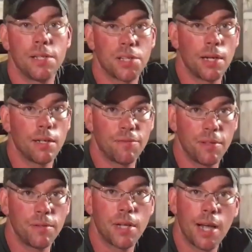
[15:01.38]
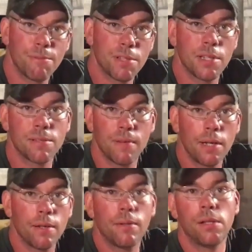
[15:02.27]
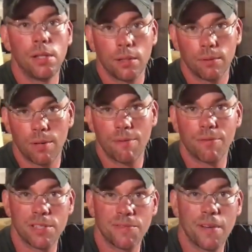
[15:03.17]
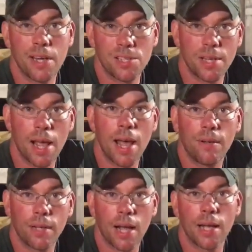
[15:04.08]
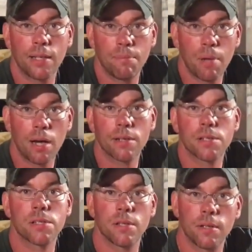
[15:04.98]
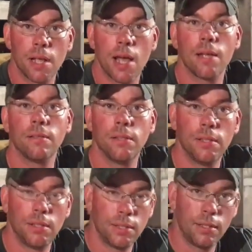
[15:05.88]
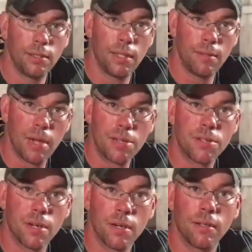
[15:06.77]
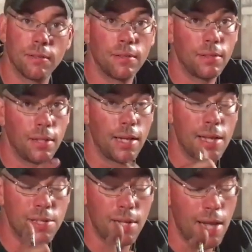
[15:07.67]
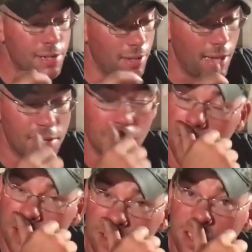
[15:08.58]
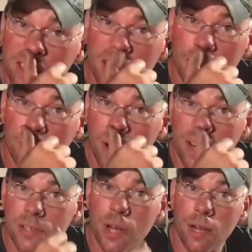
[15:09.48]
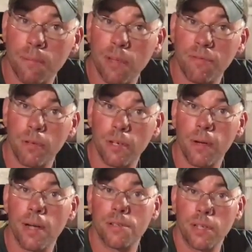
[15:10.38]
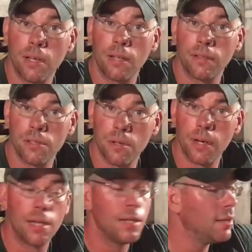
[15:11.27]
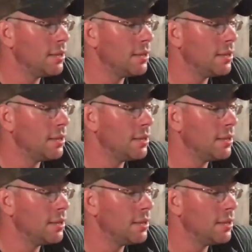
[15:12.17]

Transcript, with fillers: said it a few times in this video, reference face down on the bunks so that, and make sure, and that's a, actually that's another good thing you want to check before you actually cut the joint.